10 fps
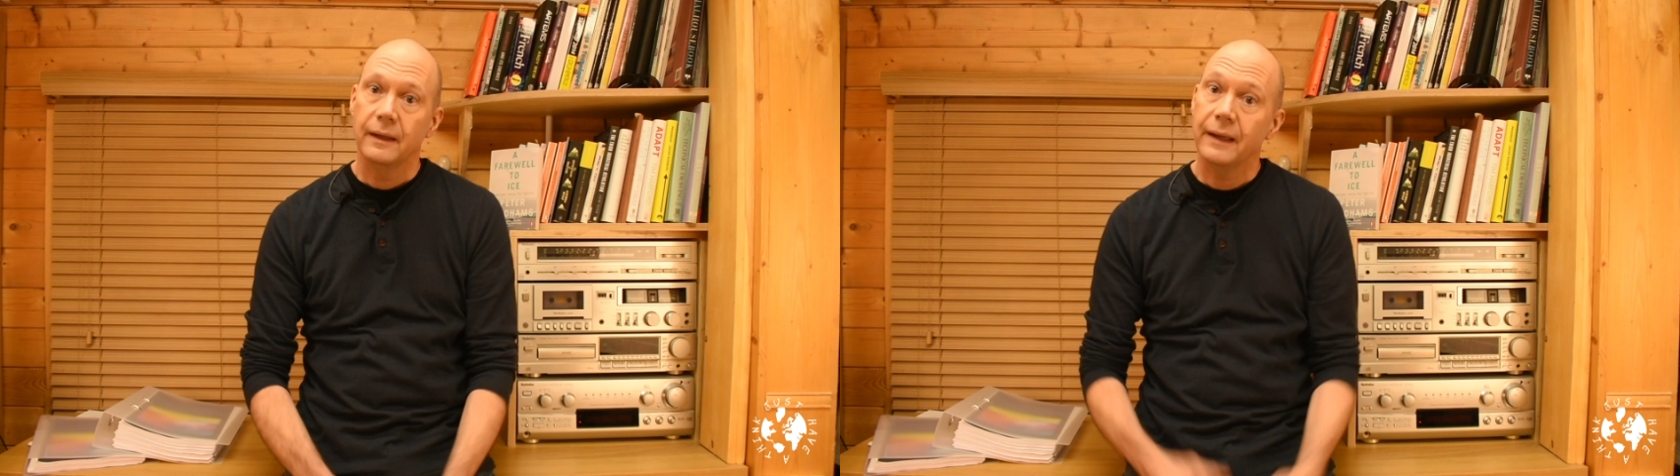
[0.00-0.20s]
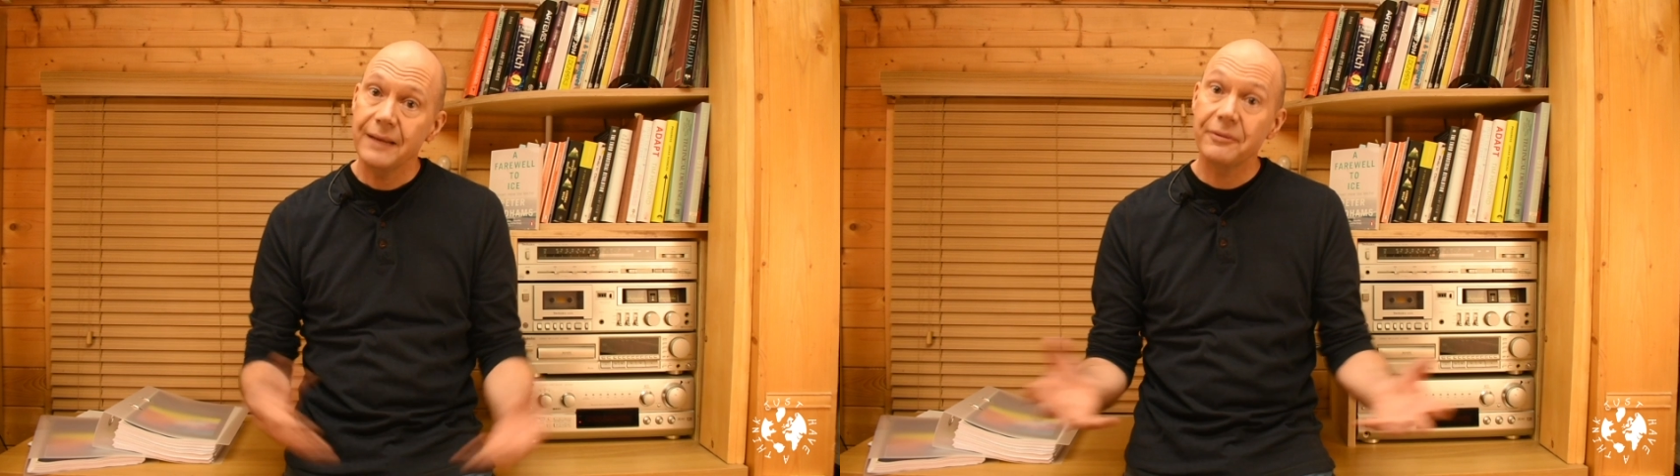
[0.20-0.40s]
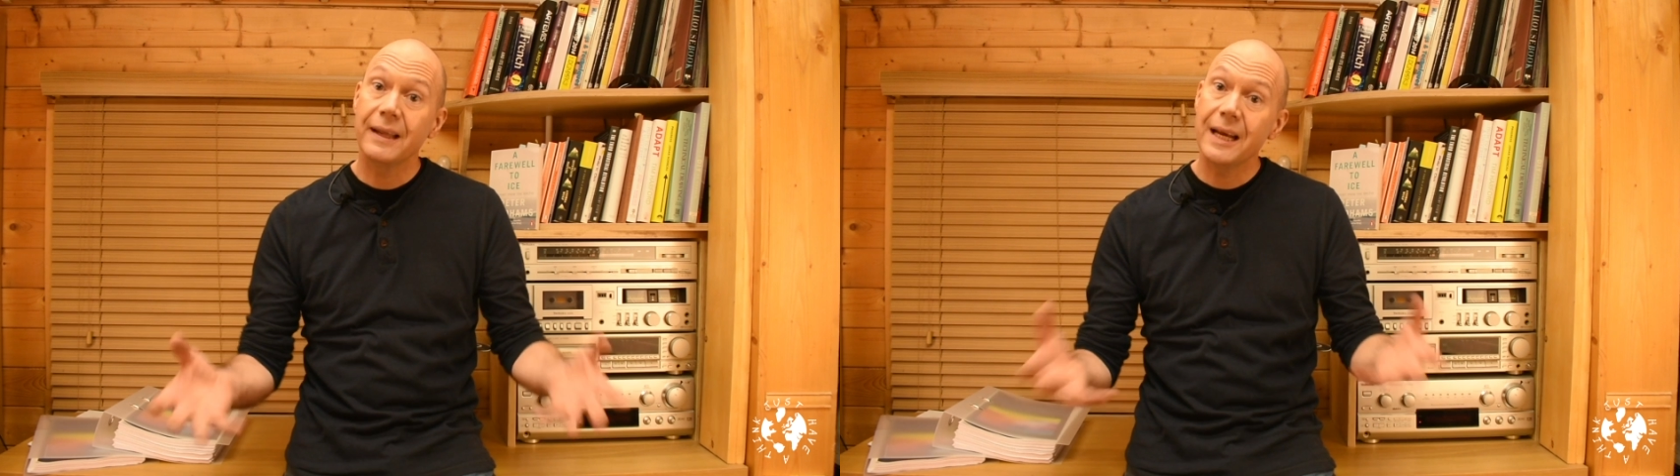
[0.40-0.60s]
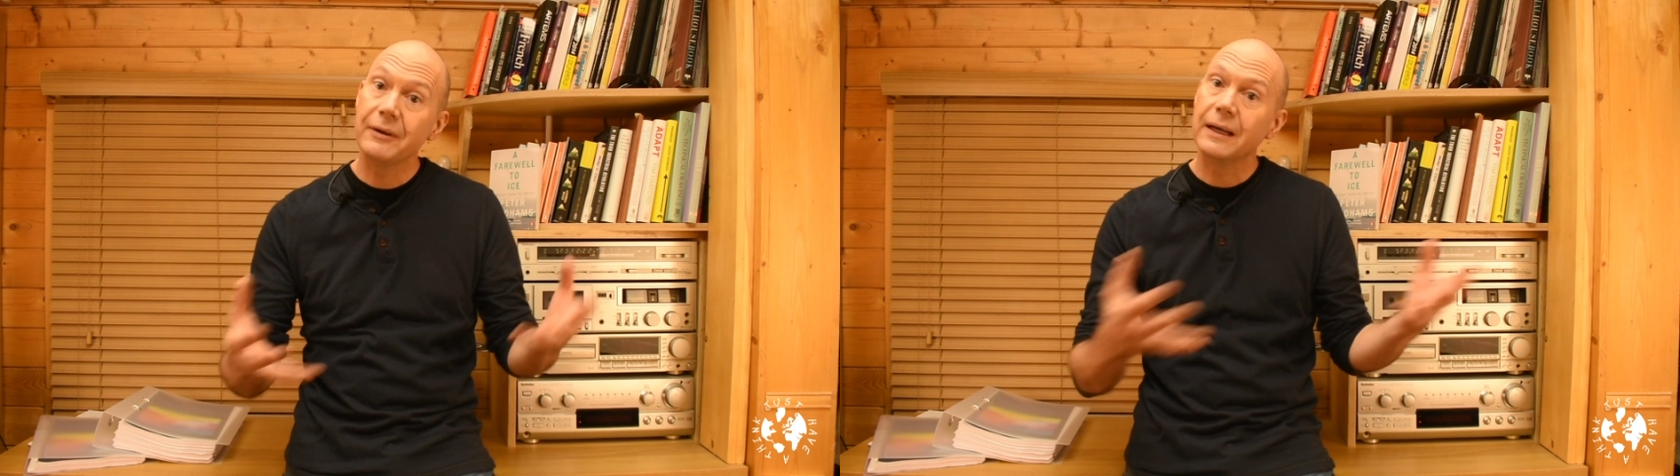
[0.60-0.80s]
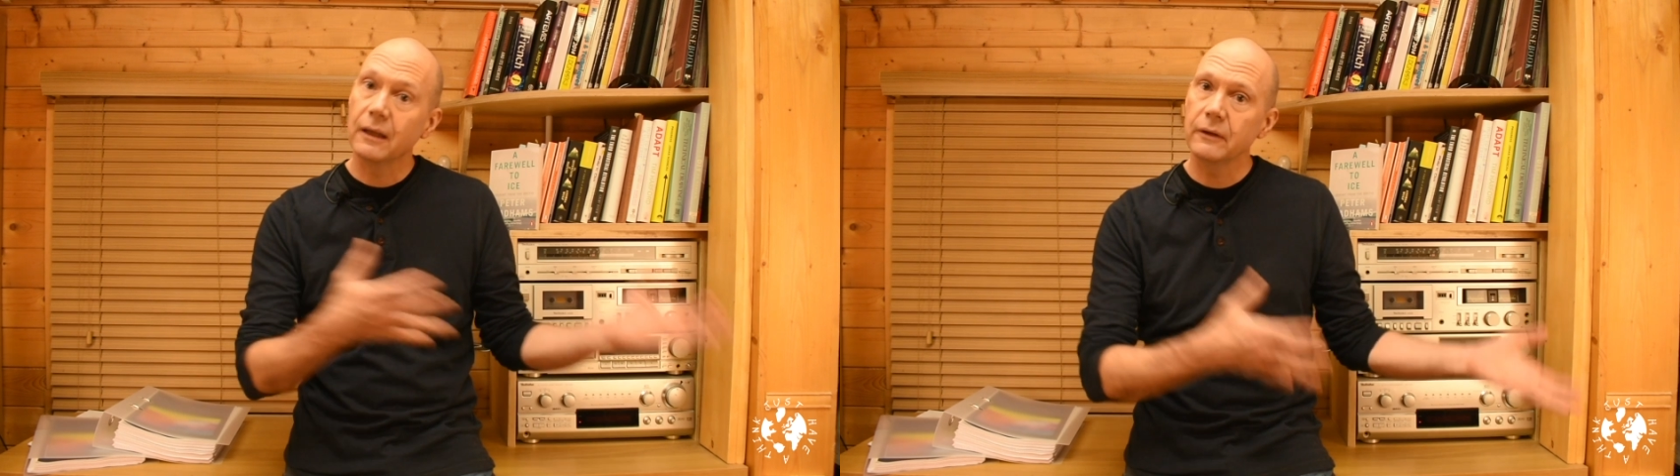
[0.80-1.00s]
Even
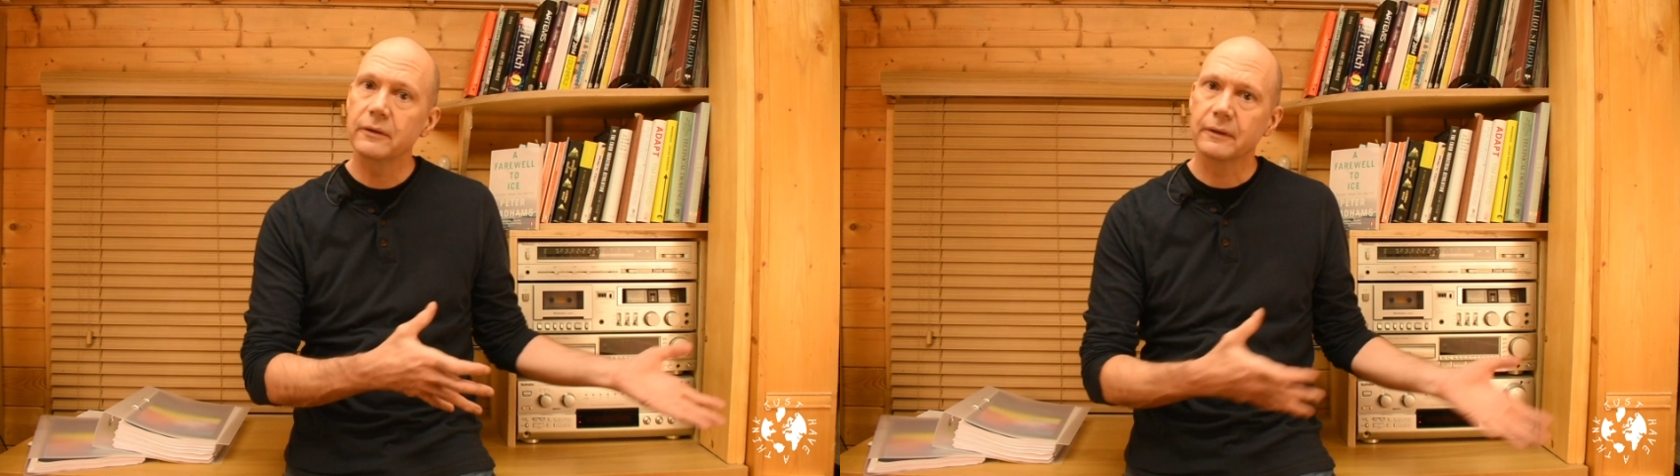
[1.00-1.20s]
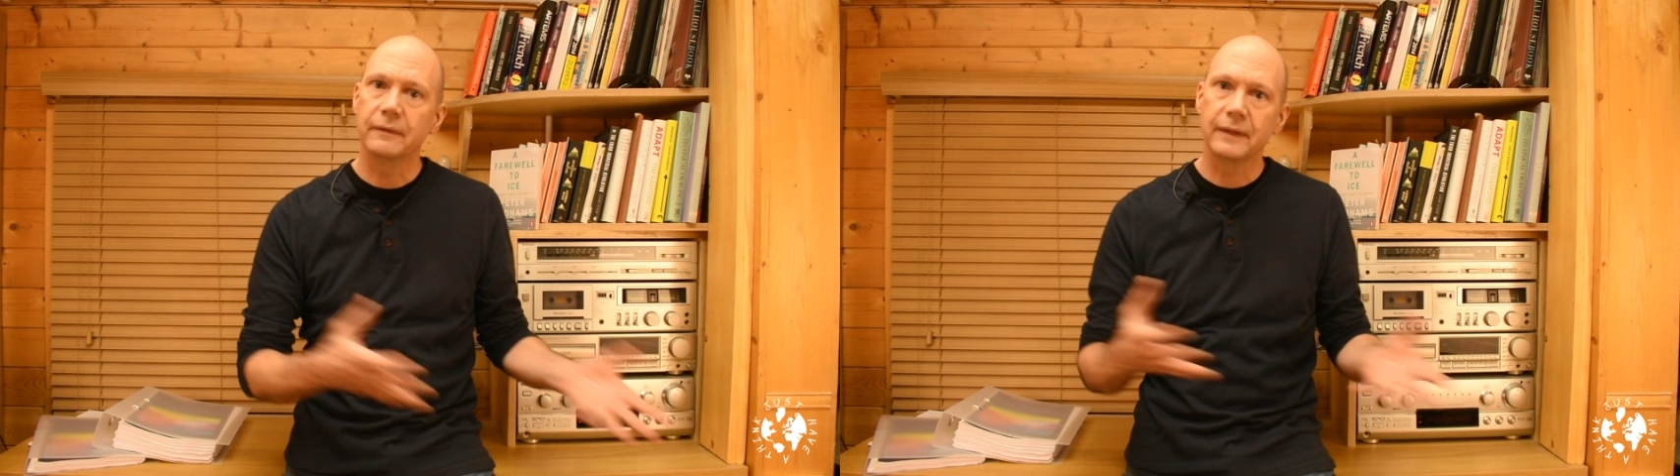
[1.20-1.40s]
here in London,